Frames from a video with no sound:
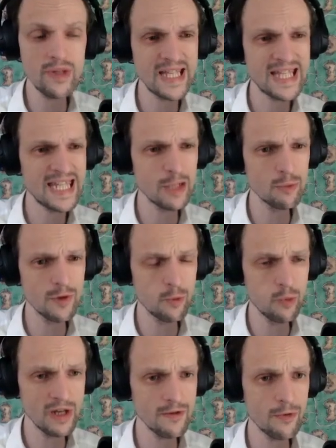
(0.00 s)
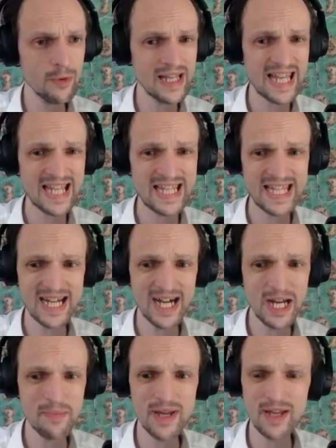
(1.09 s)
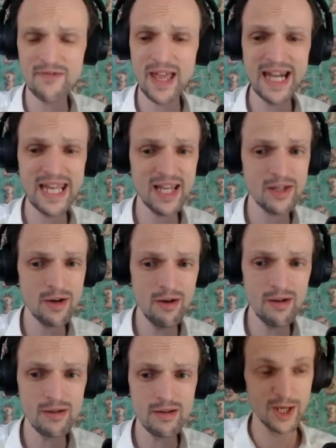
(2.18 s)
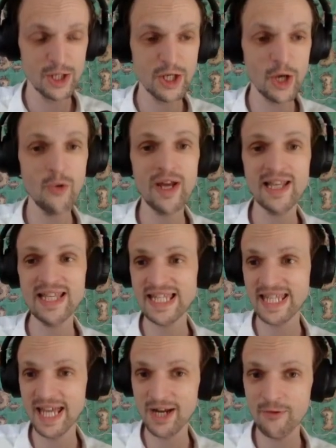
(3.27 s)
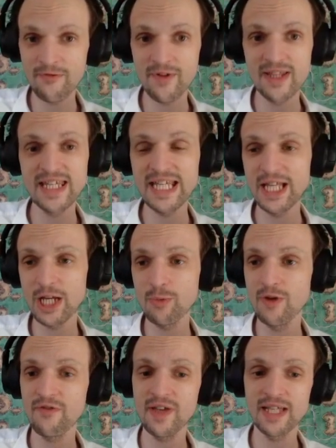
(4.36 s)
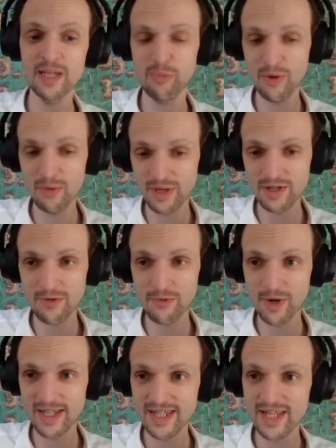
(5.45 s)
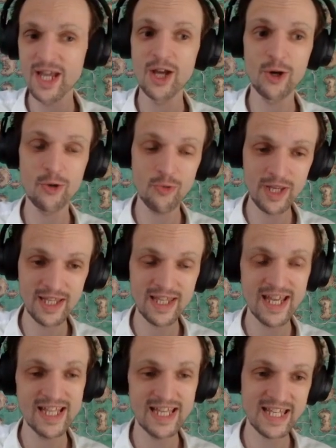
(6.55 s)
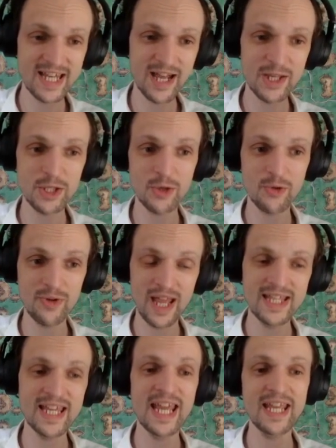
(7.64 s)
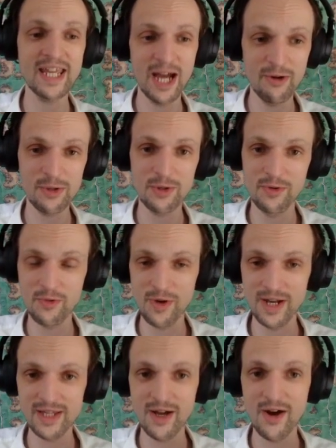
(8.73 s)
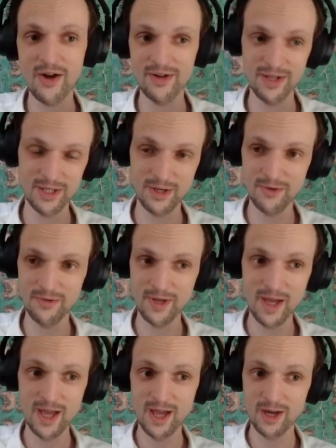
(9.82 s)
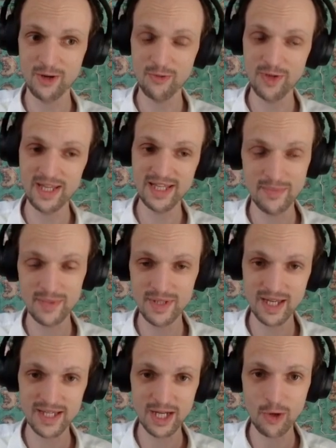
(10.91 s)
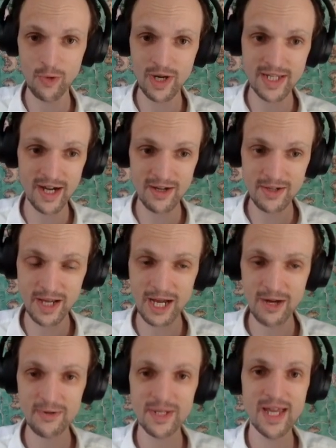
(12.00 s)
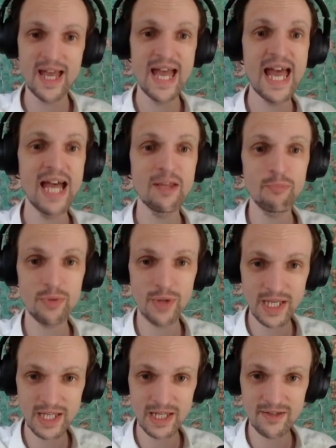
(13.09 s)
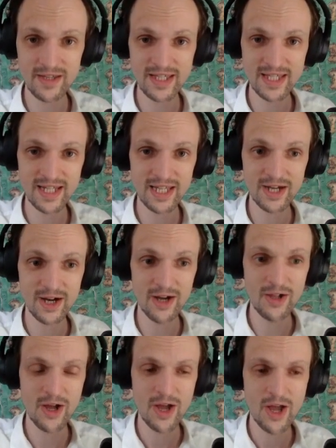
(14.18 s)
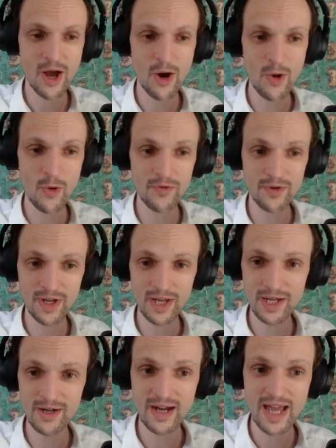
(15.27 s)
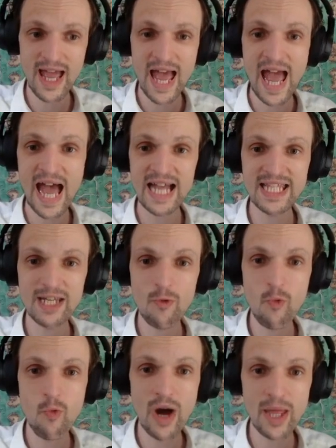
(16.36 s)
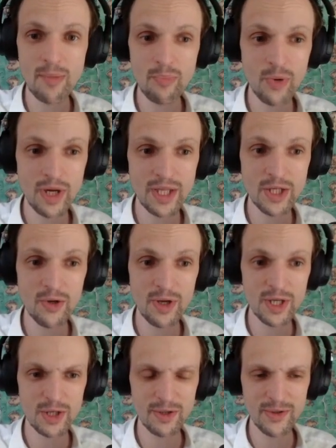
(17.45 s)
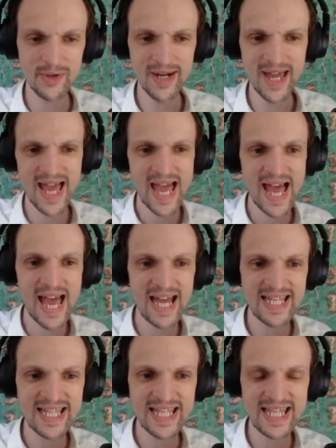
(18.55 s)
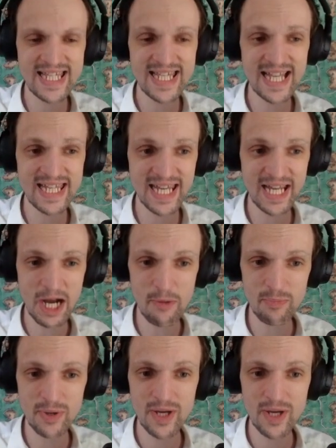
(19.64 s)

deal with 1 threat at a time, if any at all. So instead of dealing with his opponent's threats, green decides to create a counter threat on his own. Green does a quick tile count and places this city tile over here, adding 1 point to his ruin and setting up